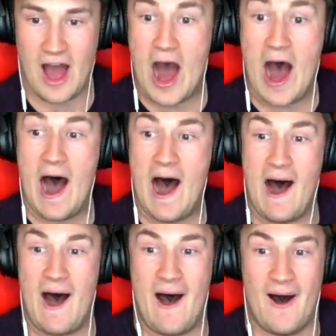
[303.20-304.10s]

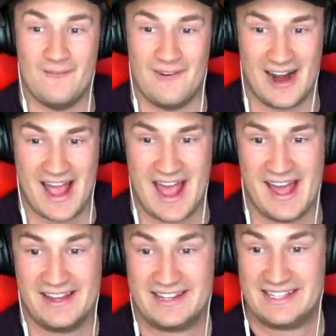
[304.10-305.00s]
Oh, what a
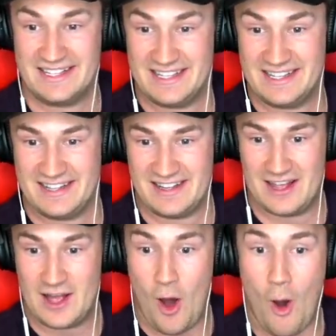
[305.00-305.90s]
hit.
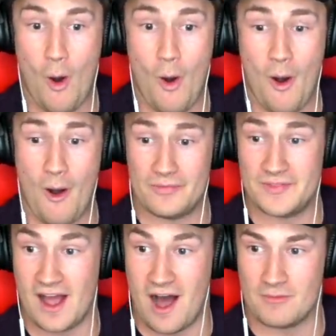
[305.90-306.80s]
Oh,
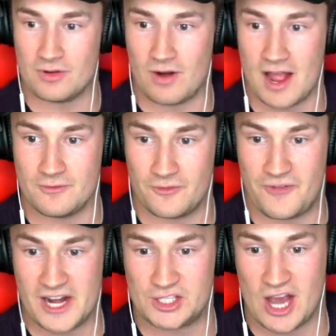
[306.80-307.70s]
the arm. Right,
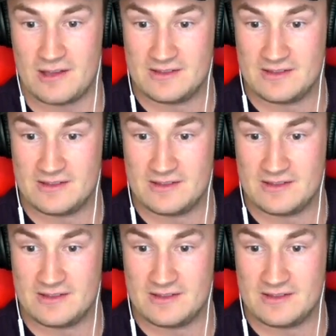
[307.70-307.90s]
finish up.